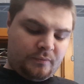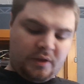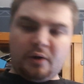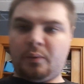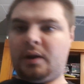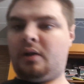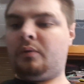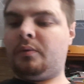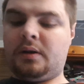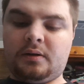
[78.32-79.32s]
There we
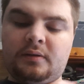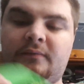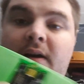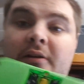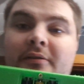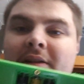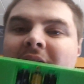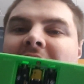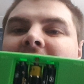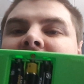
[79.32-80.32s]
go.
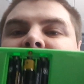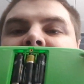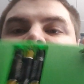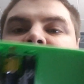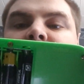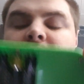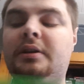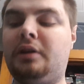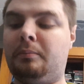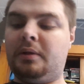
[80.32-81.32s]
Finally. 3
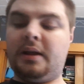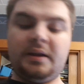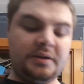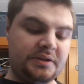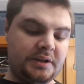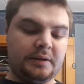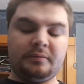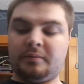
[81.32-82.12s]
double A's.